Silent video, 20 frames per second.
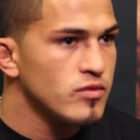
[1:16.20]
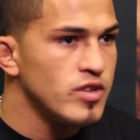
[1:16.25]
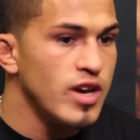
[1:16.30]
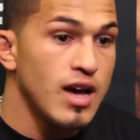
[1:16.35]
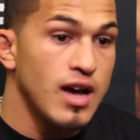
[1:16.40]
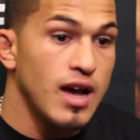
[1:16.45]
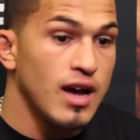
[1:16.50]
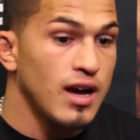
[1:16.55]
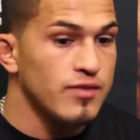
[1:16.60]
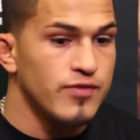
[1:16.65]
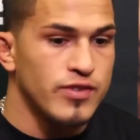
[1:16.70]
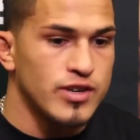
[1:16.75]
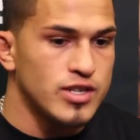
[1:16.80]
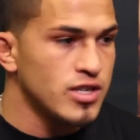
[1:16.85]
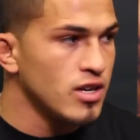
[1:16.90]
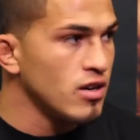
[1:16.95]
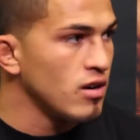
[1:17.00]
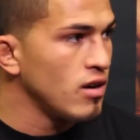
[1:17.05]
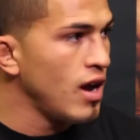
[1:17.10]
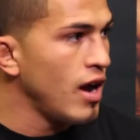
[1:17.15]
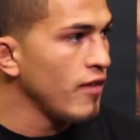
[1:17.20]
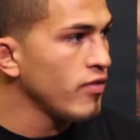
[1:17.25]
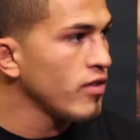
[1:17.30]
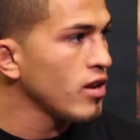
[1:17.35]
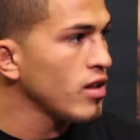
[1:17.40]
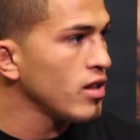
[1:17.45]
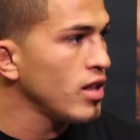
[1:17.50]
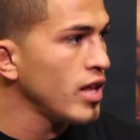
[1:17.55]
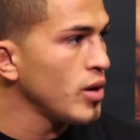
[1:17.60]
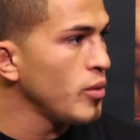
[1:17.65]
Yeah, for sure. After the
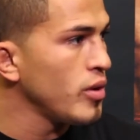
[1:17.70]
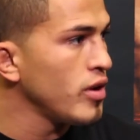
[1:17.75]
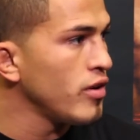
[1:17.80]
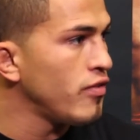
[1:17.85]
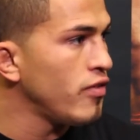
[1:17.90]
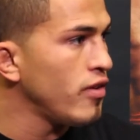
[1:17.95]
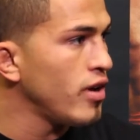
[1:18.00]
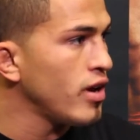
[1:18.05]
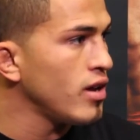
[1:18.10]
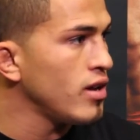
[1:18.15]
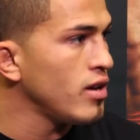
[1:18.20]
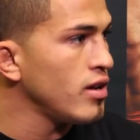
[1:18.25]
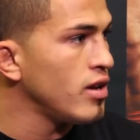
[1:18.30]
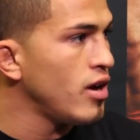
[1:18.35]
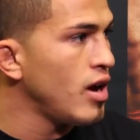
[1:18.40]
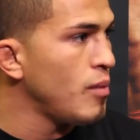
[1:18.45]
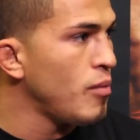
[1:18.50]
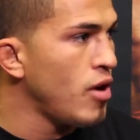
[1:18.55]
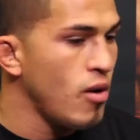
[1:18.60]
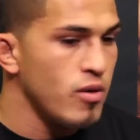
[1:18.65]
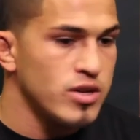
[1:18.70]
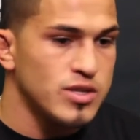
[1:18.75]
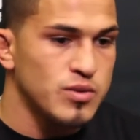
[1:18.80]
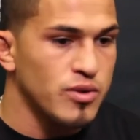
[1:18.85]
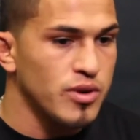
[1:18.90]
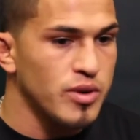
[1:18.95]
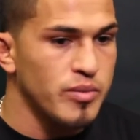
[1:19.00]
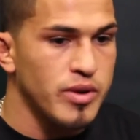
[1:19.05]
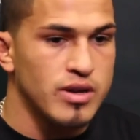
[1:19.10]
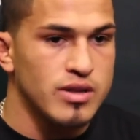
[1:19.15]
Clay Guida fight, I'm always
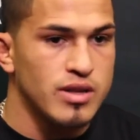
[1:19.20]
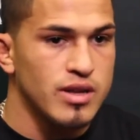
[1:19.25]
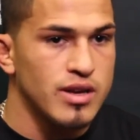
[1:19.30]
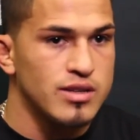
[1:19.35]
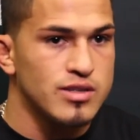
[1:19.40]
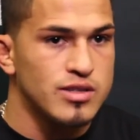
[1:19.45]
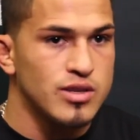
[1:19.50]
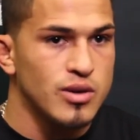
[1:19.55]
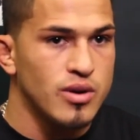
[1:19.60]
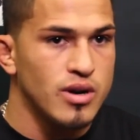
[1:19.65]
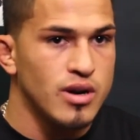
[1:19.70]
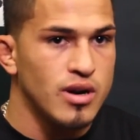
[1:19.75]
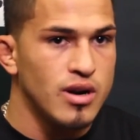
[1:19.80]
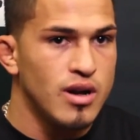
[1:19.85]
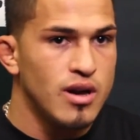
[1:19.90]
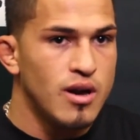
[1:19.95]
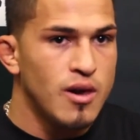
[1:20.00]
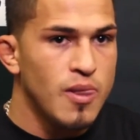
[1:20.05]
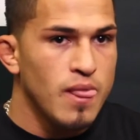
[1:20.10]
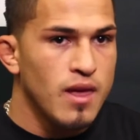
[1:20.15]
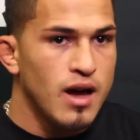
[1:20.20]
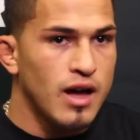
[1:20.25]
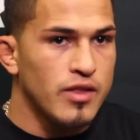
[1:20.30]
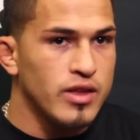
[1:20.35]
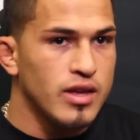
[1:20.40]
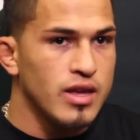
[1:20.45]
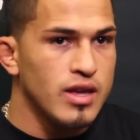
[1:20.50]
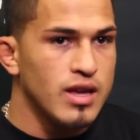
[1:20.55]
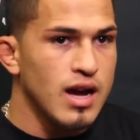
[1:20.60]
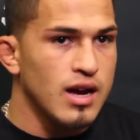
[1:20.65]
worried about that. So I
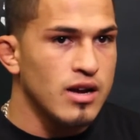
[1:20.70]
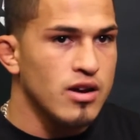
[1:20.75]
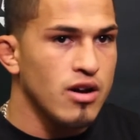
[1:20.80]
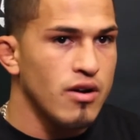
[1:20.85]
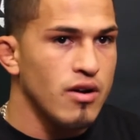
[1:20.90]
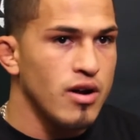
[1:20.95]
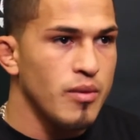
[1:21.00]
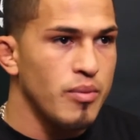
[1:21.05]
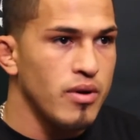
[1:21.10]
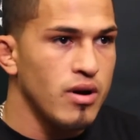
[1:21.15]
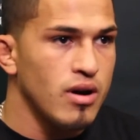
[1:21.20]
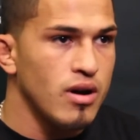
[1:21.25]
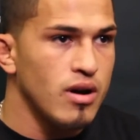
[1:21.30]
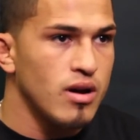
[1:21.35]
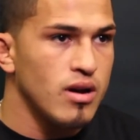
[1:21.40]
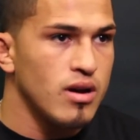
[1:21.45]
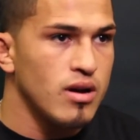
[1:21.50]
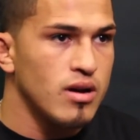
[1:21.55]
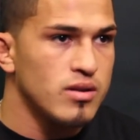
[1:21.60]
think he got caught up.